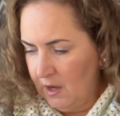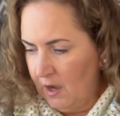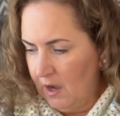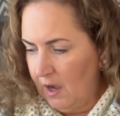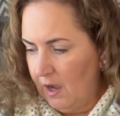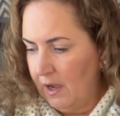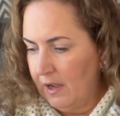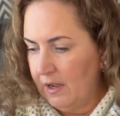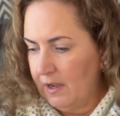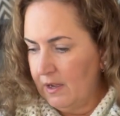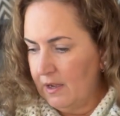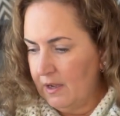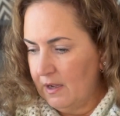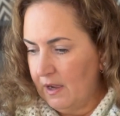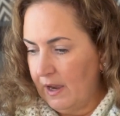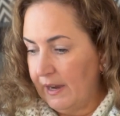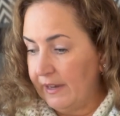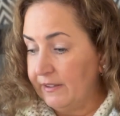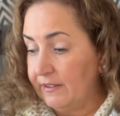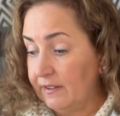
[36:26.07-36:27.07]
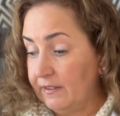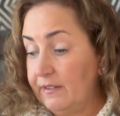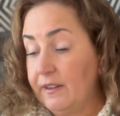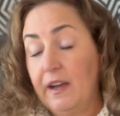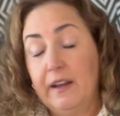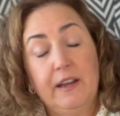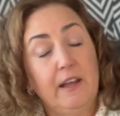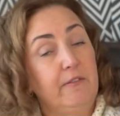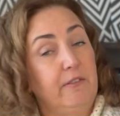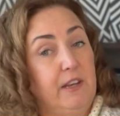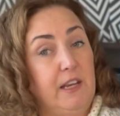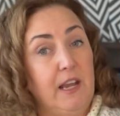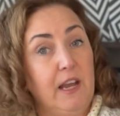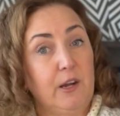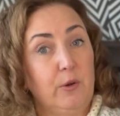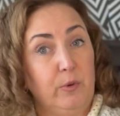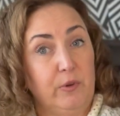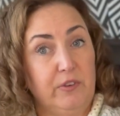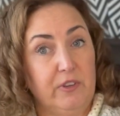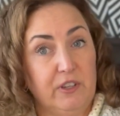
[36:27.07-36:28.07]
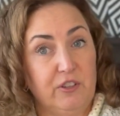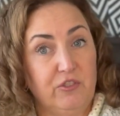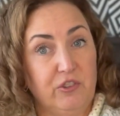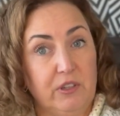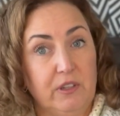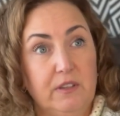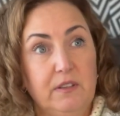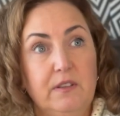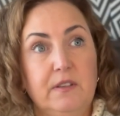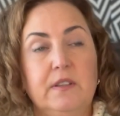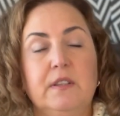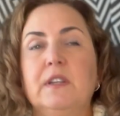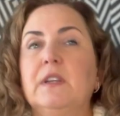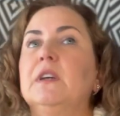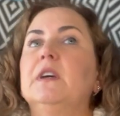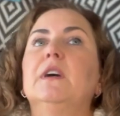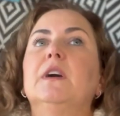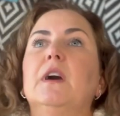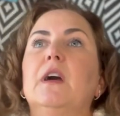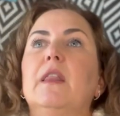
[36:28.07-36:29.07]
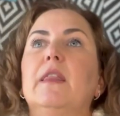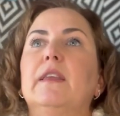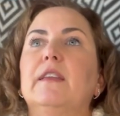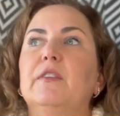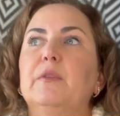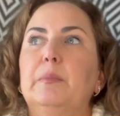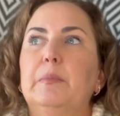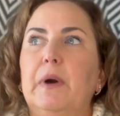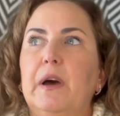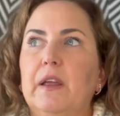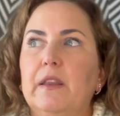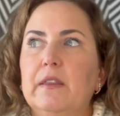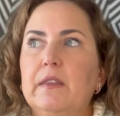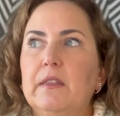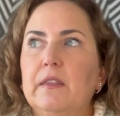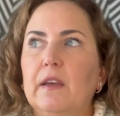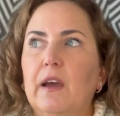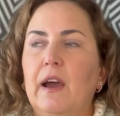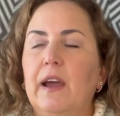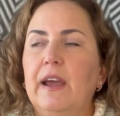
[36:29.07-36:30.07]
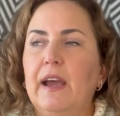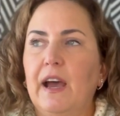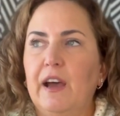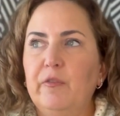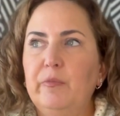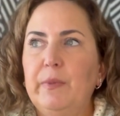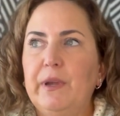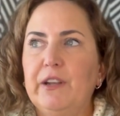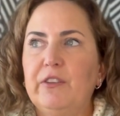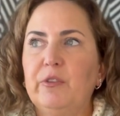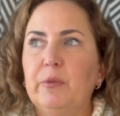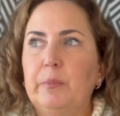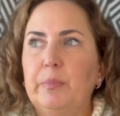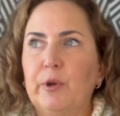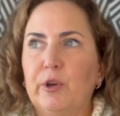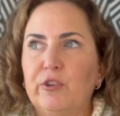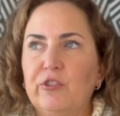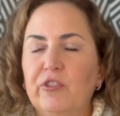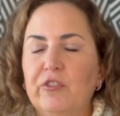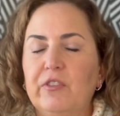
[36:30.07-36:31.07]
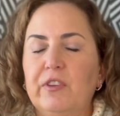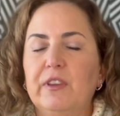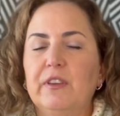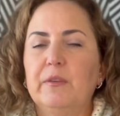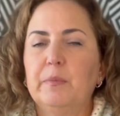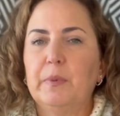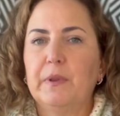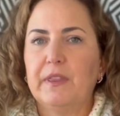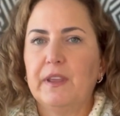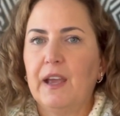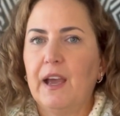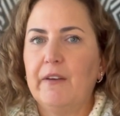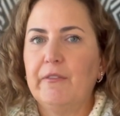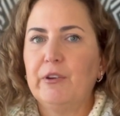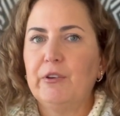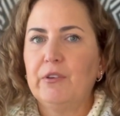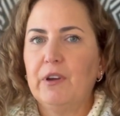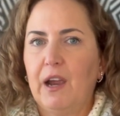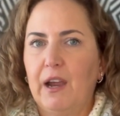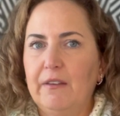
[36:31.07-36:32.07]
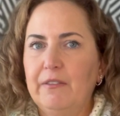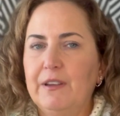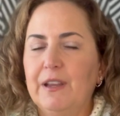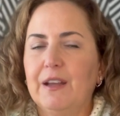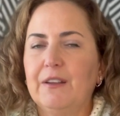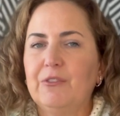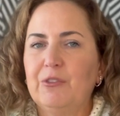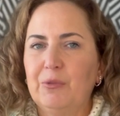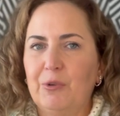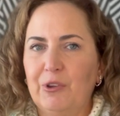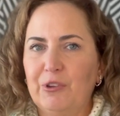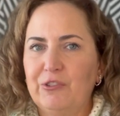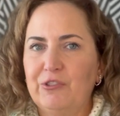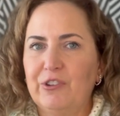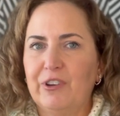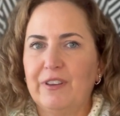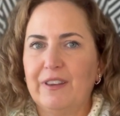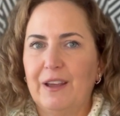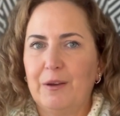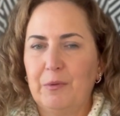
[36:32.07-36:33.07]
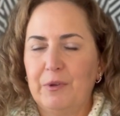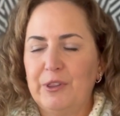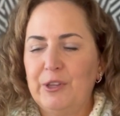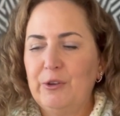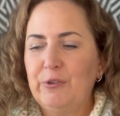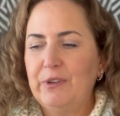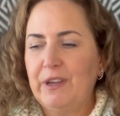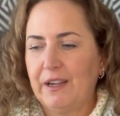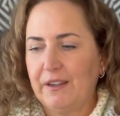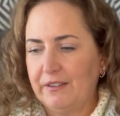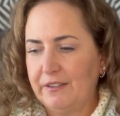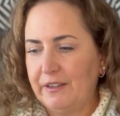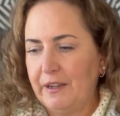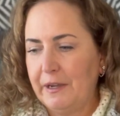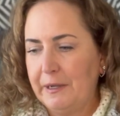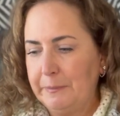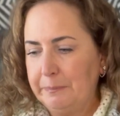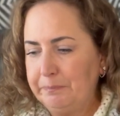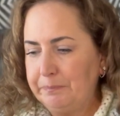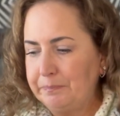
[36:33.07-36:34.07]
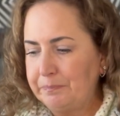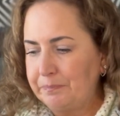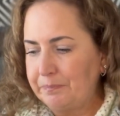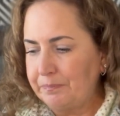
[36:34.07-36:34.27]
I did not have any acquisitions this month. I have made some purchases, but they haven't arrived yet, so I'll share that with you next time.